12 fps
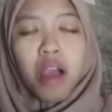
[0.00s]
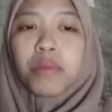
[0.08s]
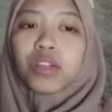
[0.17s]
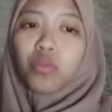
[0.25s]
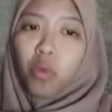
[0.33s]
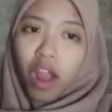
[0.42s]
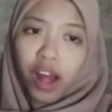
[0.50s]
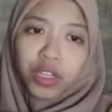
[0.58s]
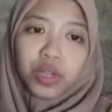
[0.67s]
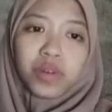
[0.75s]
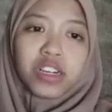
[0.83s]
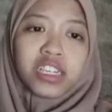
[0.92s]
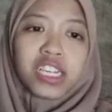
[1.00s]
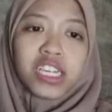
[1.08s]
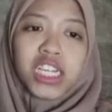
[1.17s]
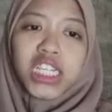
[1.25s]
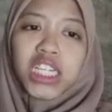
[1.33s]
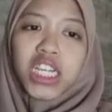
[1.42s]
But while you were
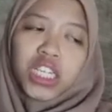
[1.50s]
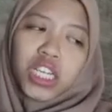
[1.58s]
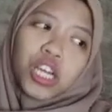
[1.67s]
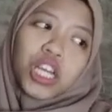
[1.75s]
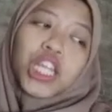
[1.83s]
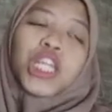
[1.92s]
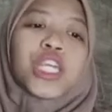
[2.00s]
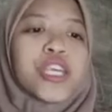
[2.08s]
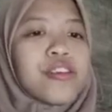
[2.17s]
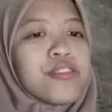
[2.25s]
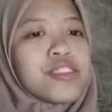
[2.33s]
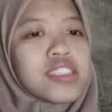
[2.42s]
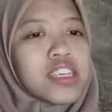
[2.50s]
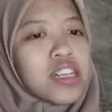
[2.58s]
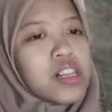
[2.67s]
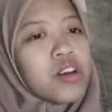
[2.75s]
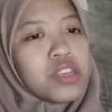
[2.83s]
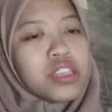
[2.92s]
here, do you see
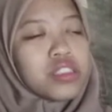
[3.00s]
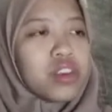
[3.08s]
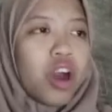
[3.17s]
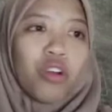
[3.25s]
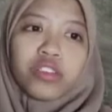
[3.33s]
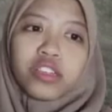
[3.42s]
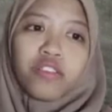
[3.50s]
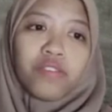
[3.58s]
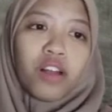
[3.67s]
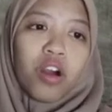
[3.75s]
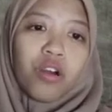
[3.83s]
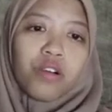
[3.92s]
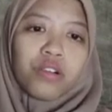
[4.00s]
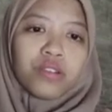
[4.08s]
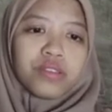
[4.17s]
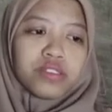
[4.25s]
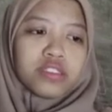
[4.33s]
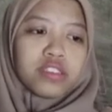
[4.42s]
clothing trout in the flow?
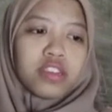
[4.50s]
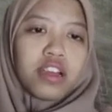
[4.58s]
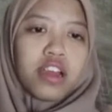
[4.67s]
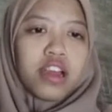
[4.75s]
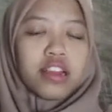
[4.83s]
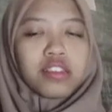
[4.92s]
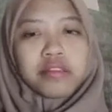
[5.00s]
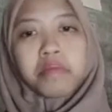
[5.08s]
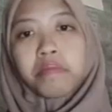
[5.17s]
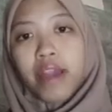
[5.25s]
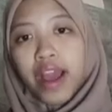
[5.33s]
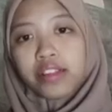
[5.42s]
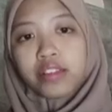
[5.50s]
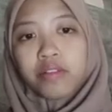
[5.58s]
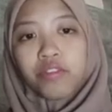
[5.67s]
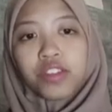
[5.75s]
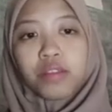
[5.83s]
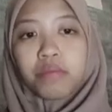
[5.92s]
The man
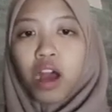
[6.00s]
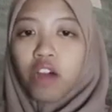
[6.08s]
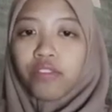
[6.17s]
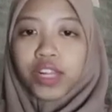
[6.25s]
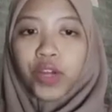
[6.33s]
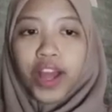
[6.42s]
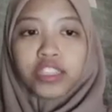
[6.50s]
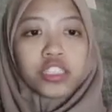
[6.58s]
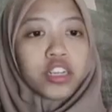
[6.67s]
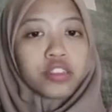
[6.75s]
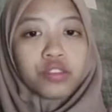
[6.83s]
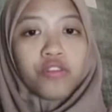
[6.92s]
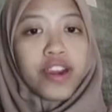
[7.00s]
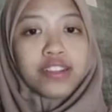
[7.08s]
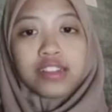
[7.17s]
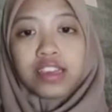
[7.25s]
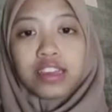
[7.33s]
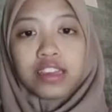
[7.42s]
with the buffalo answered so
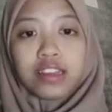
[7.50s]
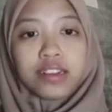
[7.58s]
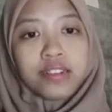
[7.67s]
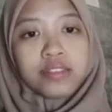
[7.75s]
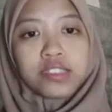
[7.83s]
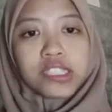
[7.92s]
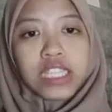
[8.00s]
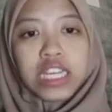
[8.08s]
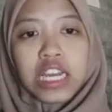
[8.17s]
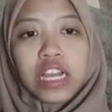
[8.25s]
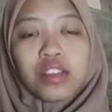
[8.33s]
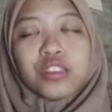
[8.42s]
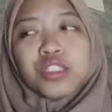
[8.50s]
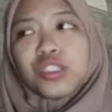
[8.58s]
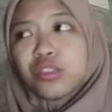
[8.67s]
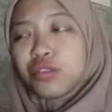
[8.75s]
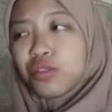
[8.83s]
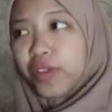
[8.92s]
friendly.
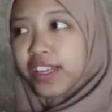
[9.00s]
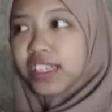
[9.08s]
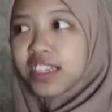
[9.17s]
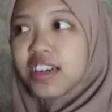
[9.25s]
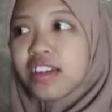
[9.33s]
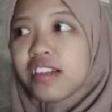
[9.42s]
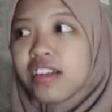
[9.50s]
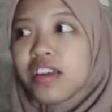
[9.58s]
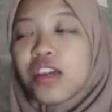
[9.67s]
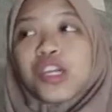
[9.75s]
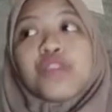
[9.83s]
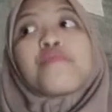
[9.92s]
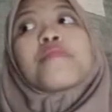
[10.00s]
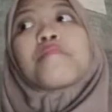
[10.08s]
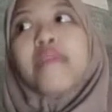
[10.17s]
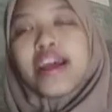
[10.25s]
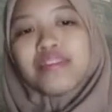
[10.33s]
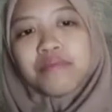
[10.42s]
Sweet girl, you were
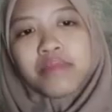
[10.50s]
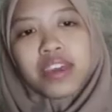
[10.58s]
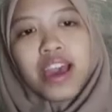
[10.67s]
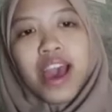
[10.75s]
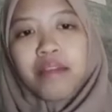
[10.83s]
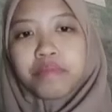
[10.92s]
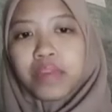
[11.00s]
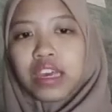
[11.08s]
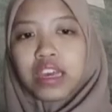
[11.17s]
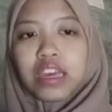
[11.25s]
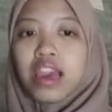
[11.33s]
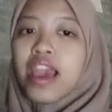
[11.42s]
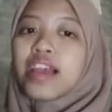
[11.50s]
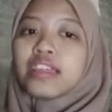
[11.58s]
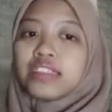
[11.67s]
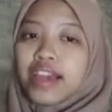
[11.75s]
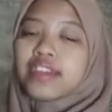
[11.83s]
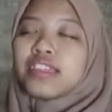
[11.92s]
made me happy.
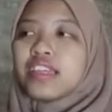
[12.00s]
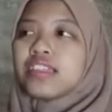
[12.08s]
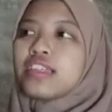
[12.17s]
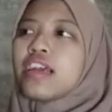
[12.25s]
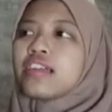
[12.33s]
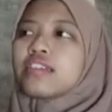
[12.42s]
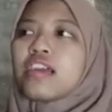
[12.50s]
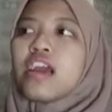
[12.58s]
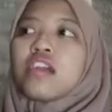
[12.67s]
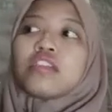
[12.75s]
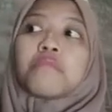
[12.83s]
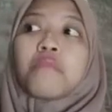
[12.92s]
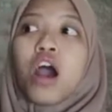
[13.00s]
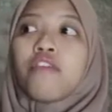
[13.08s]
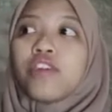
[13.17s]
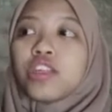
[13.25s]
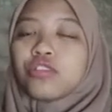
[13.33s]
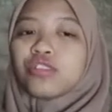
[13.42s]
Yes, indeed, the
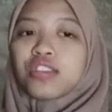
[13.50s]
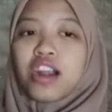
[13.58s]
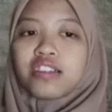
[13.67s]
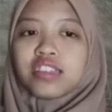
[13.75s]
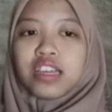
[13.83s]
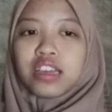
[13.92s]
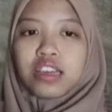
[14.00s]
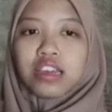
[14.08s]
buffalo started